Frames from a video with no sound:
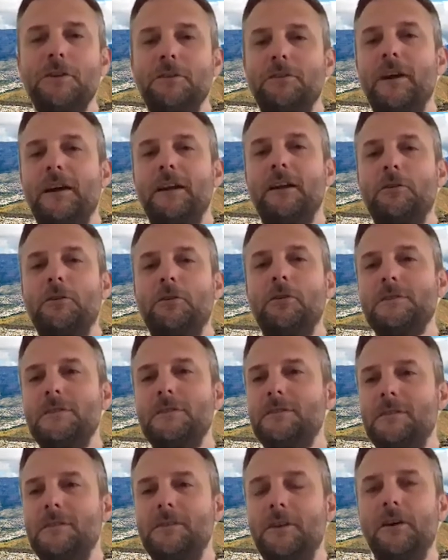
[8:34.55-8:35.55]
right,
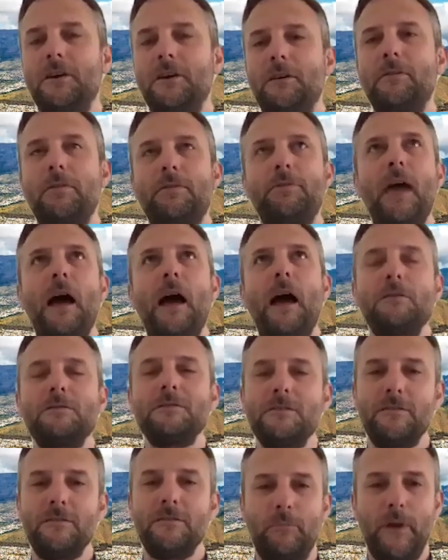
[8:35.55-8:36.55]
across
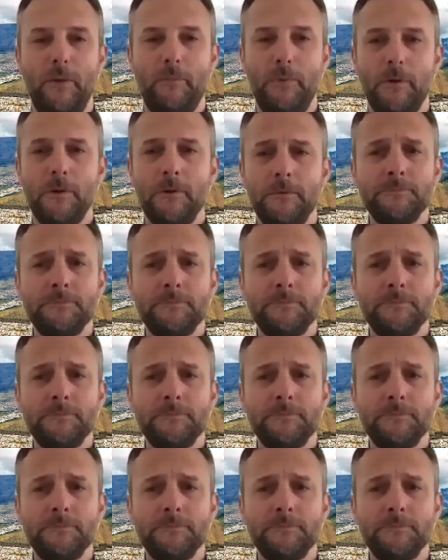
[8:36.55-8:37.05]
thousands of people,